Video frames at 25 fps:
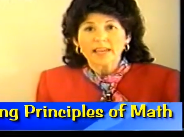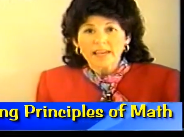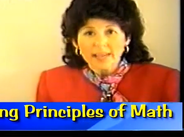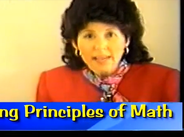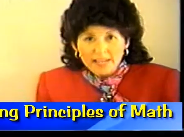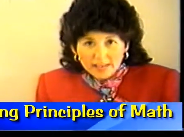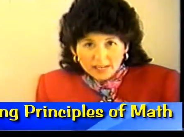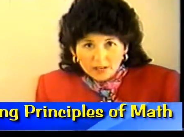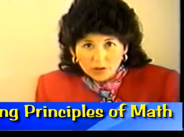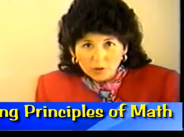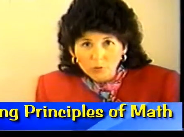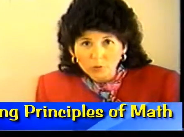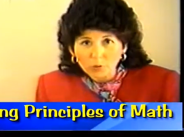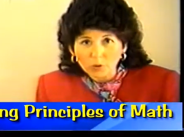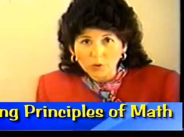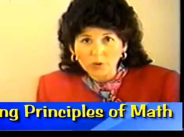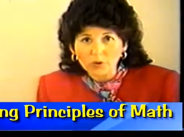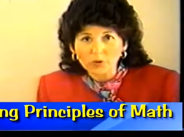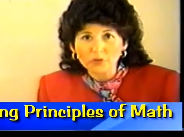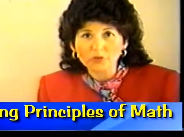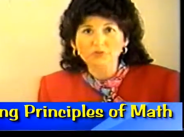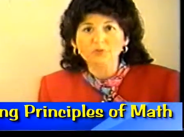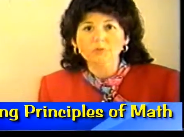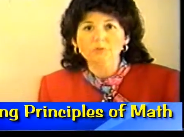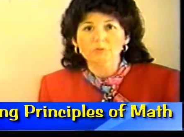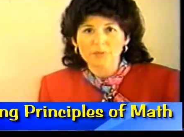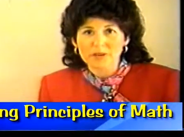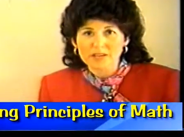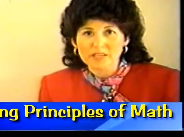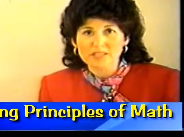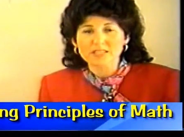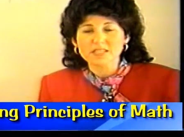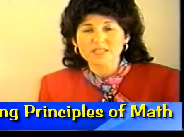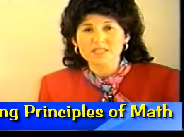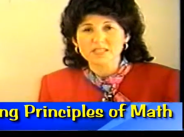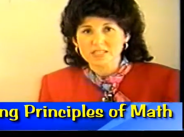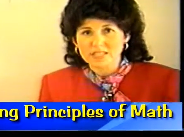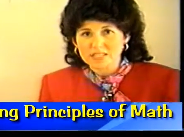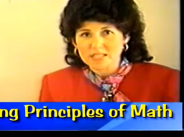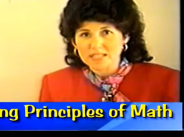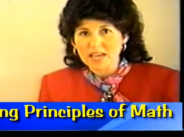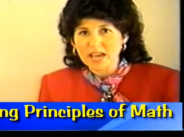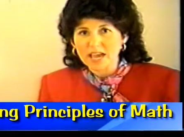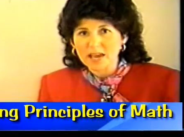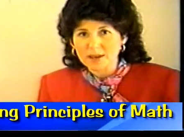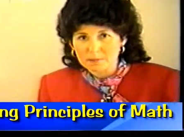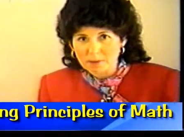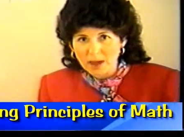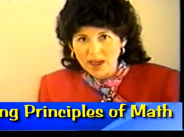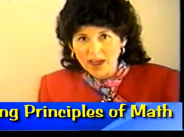Equals means the
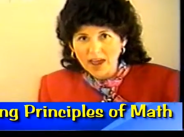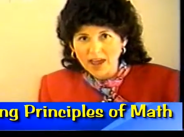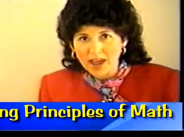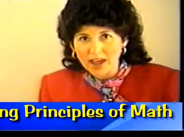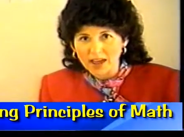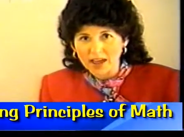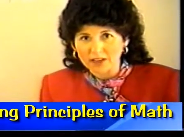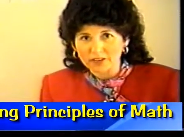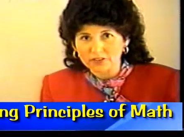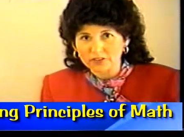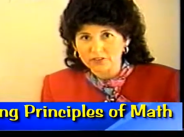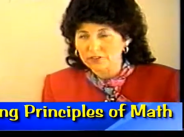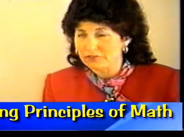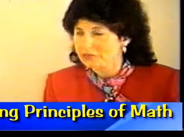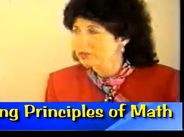same as.